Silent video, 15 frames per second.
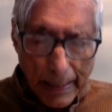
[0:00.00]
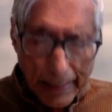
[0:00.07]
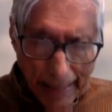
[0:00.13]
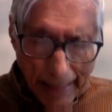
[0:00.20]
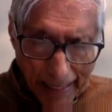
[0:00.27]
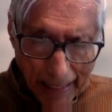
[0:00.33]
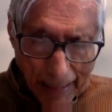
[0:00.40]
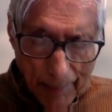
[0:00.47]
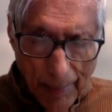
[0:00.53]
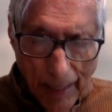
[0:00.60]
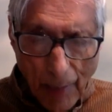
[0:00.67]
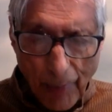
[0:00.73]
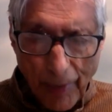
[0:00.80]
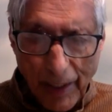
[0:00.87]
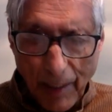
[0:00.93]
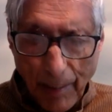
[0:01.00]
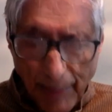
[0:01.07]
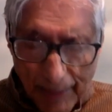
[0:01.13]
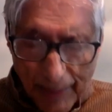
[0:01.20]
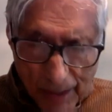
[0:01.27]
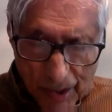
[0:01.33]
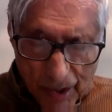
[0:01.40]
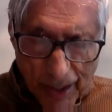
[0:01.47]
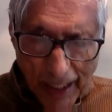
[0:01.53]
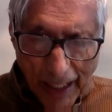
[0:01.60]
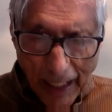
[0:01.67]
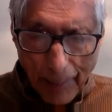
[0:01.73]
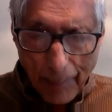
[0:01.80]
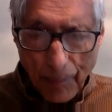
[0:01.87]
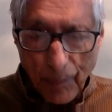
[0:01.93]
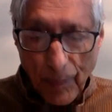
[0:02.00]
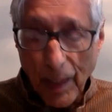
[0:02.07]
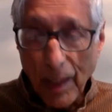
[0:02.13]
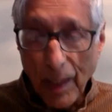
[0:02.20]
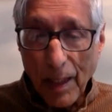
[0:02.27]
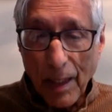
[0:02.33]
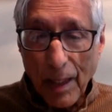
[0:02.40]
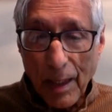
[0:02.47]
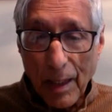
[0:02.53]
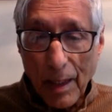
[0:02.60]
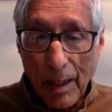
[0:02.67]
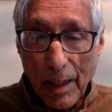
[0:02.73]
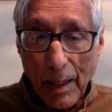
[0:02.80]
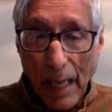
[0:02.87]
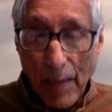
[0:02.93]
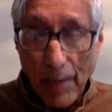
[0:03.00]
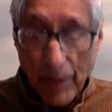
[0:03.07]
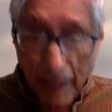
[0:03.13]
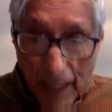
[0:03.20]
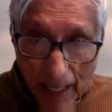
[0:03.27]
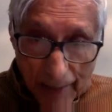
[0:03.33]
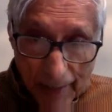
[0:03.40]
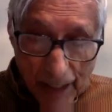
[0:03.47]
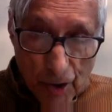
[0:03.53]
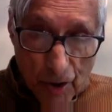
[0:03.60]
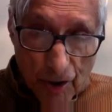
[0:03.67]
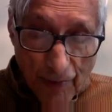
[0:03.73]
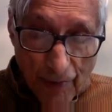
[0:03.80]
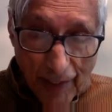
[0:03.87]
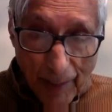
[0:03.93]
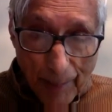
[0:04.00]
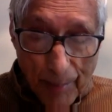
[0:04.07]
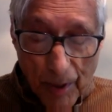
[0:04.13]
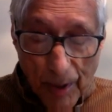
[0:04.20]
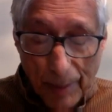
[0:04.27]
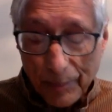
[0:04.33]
came, how independence came, how the carnage developed.